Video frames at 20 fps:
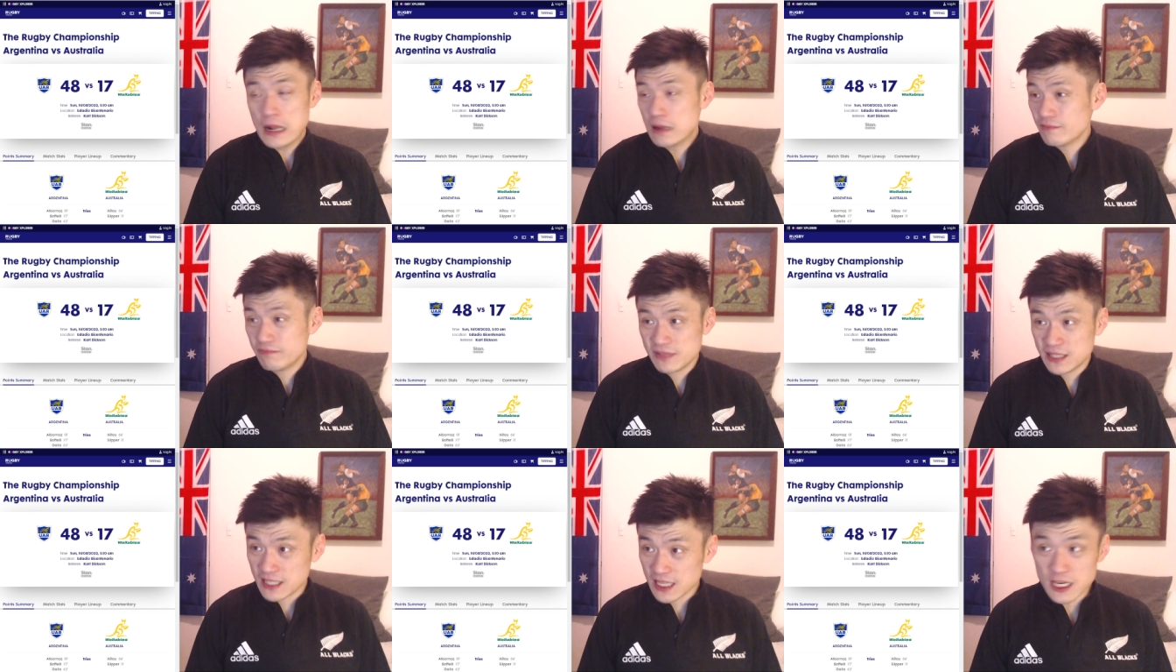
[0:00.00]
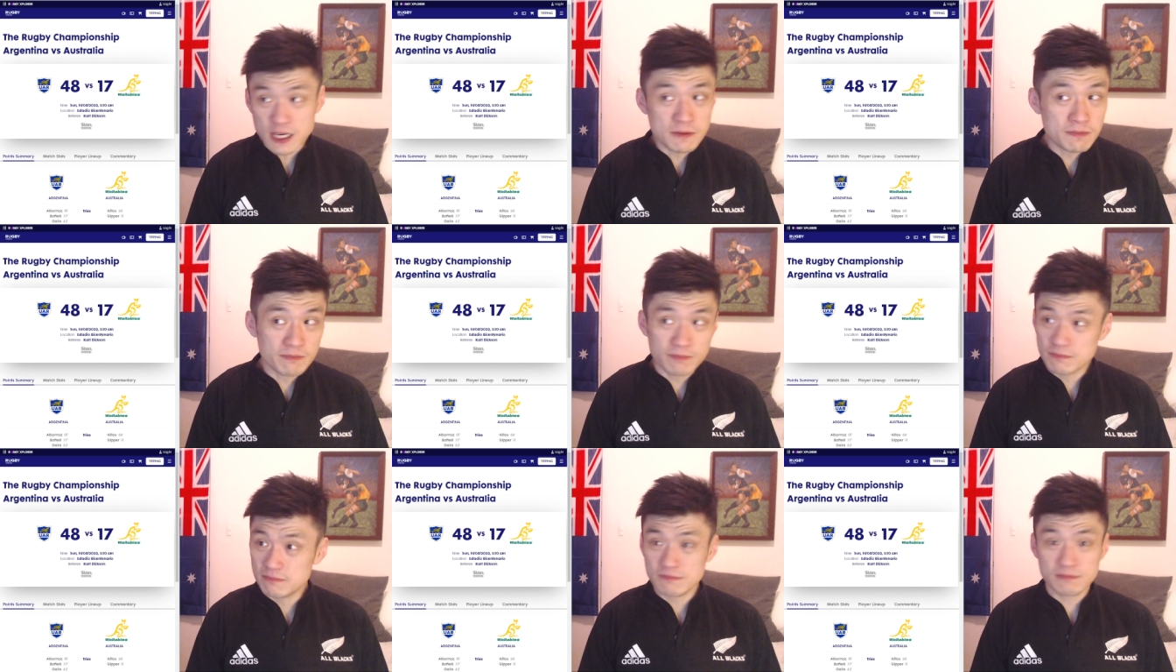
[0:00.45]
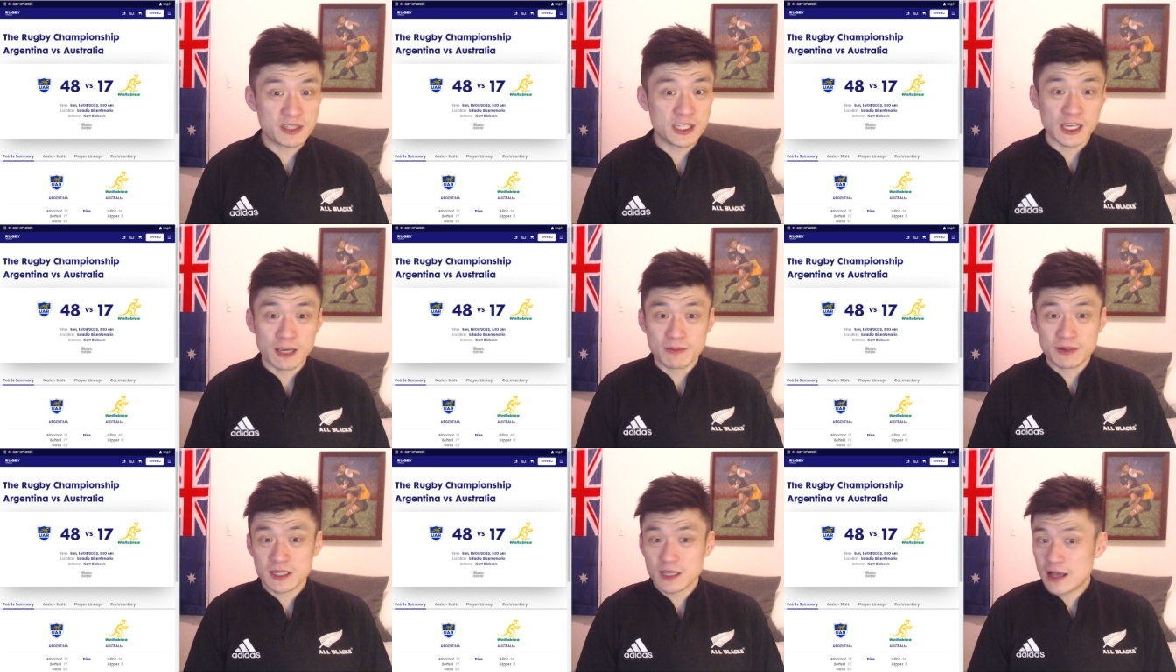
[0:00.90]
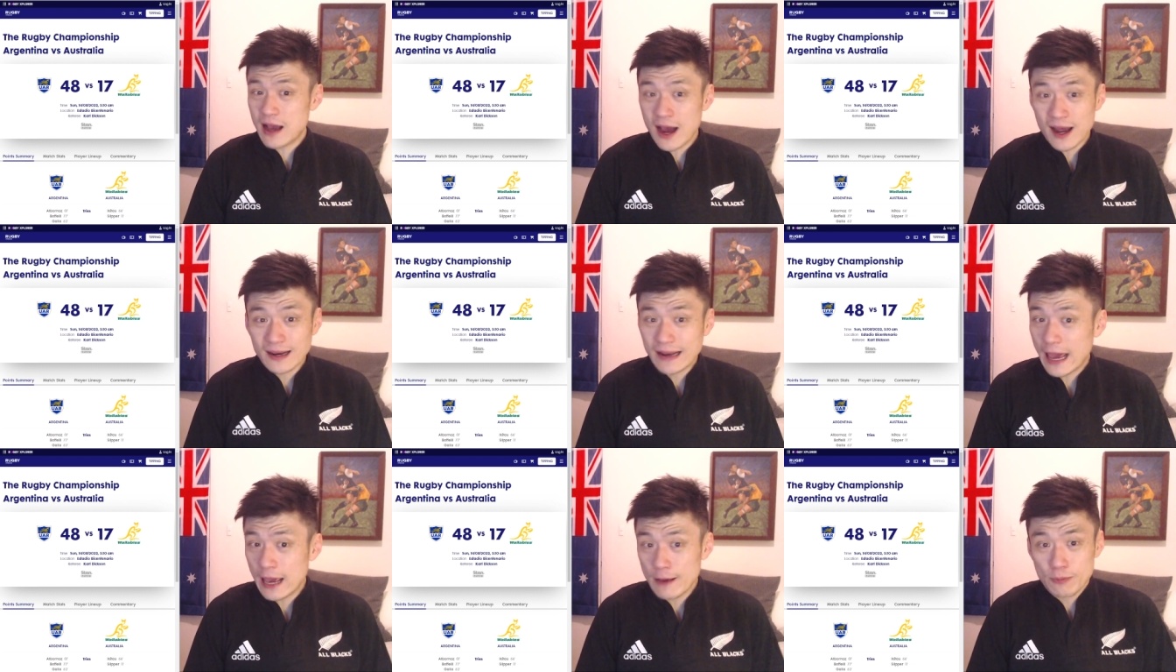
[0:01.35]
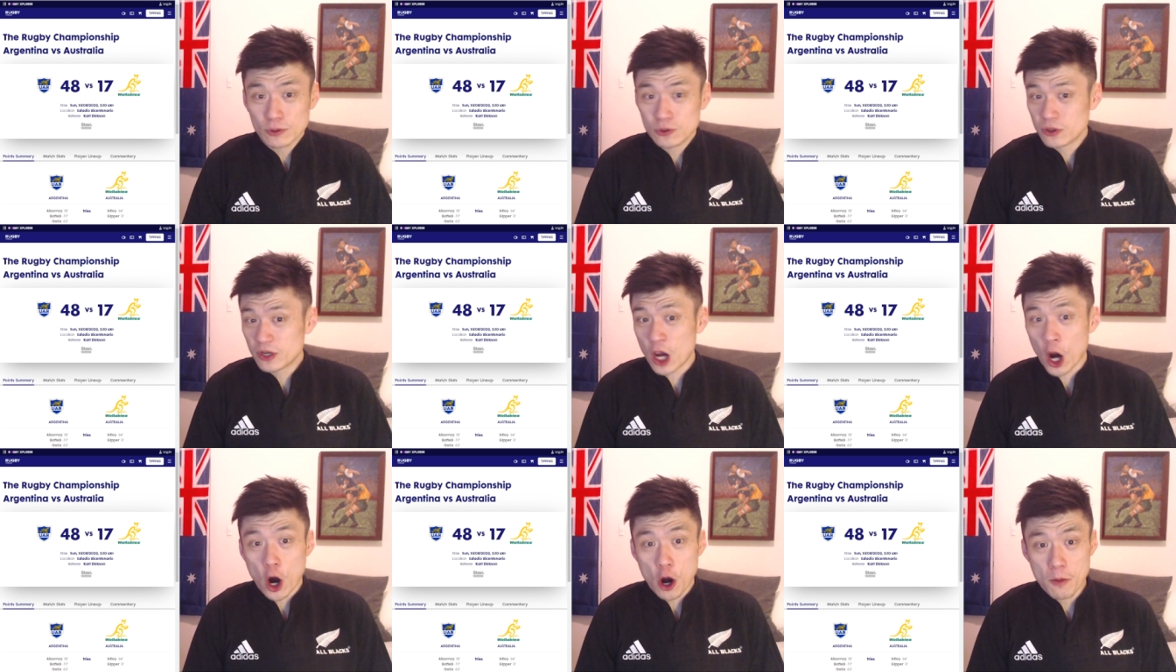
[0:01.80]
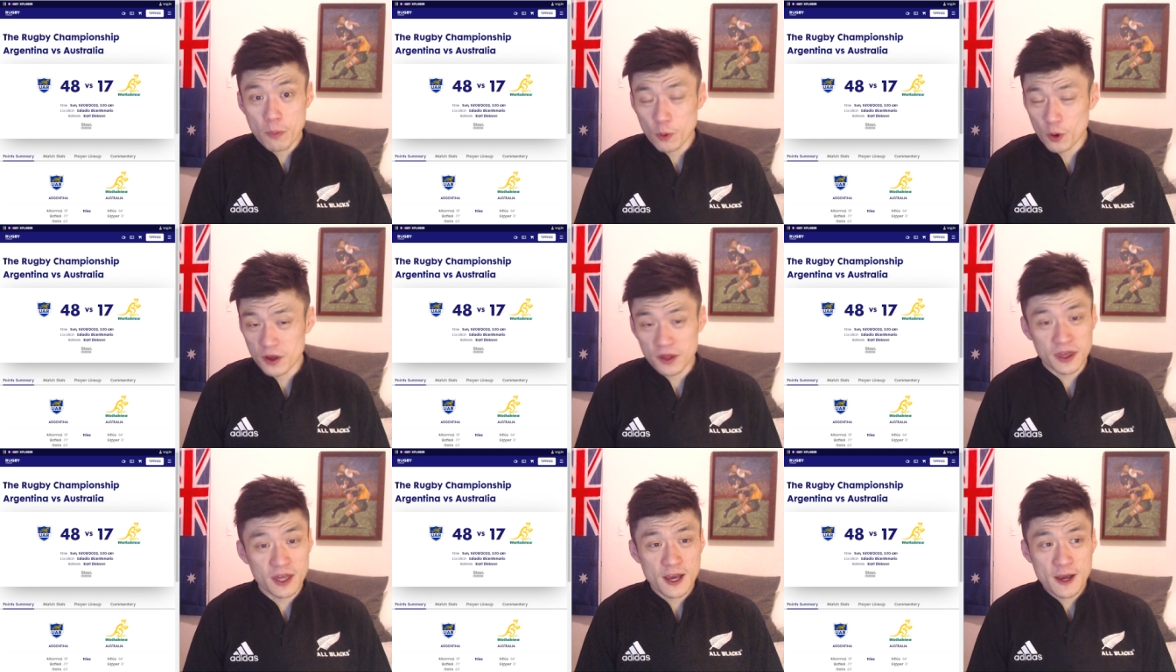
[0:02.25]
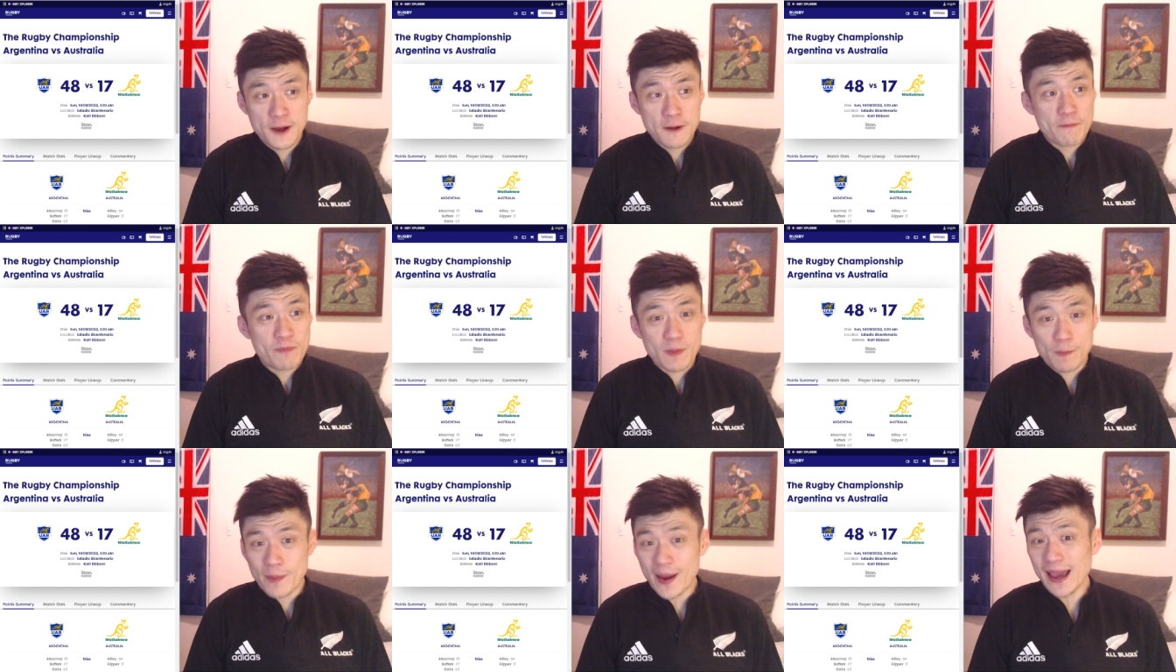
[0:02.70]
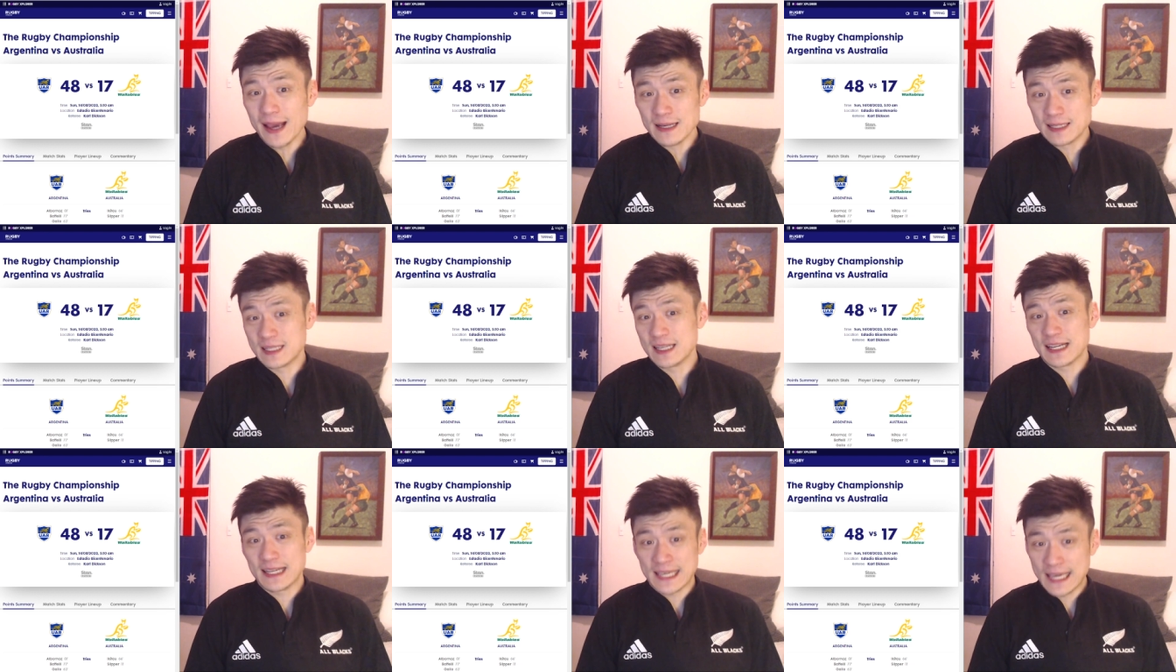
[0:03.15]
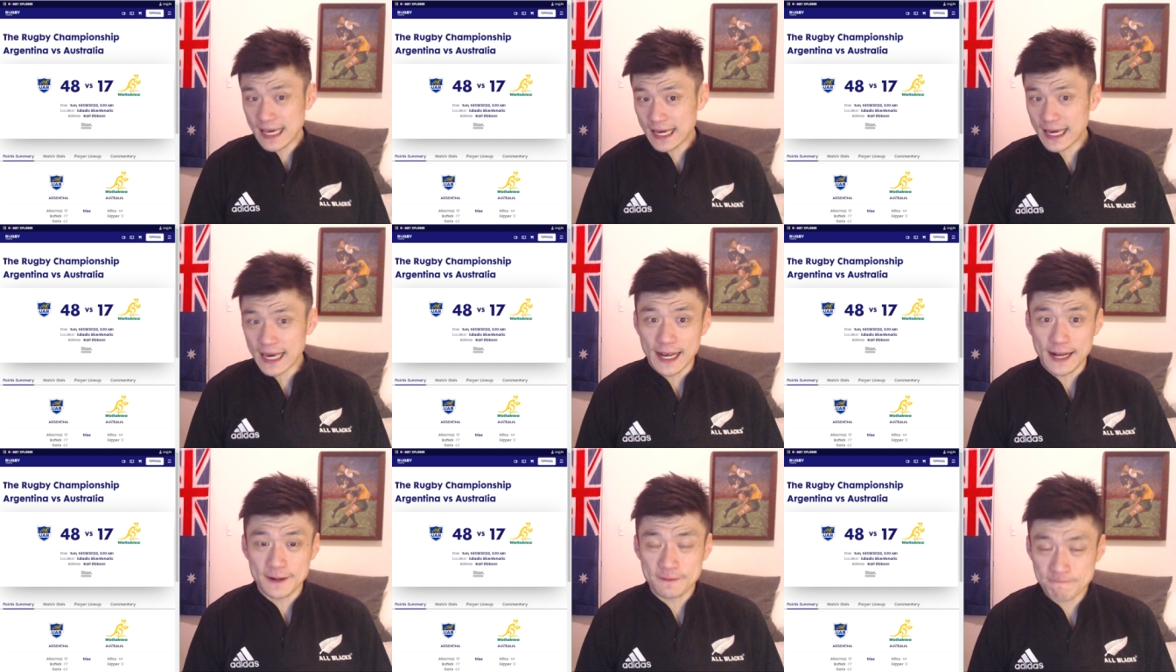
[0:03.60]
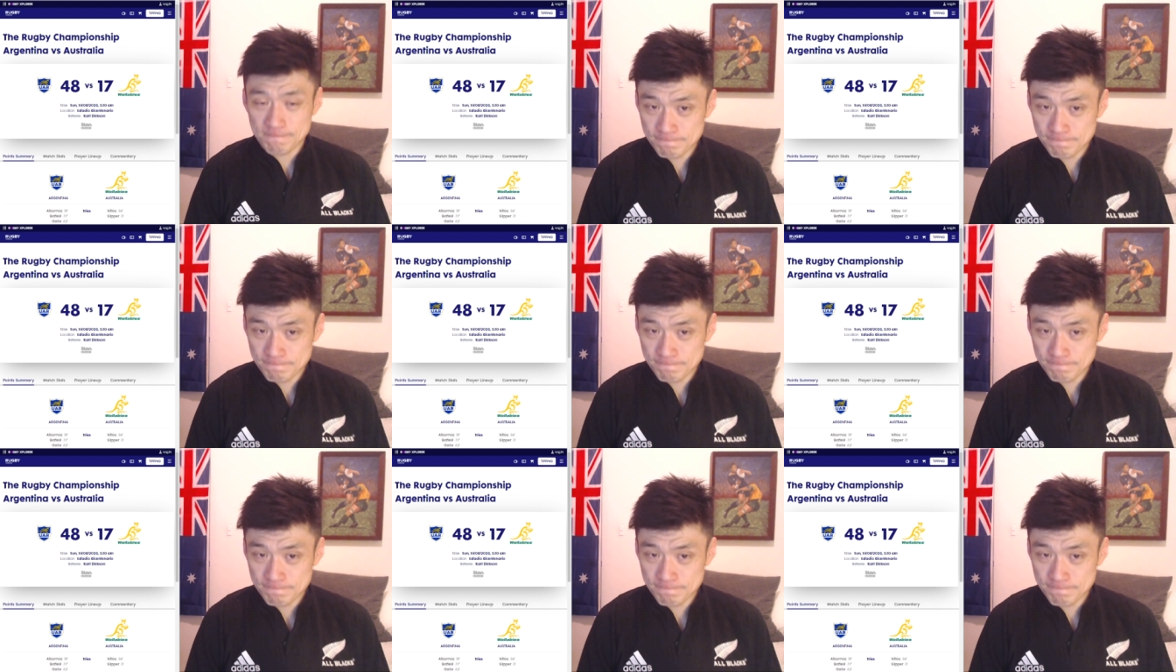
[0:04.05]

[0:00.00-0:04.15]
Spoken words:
seems unable to cope with basic kicking.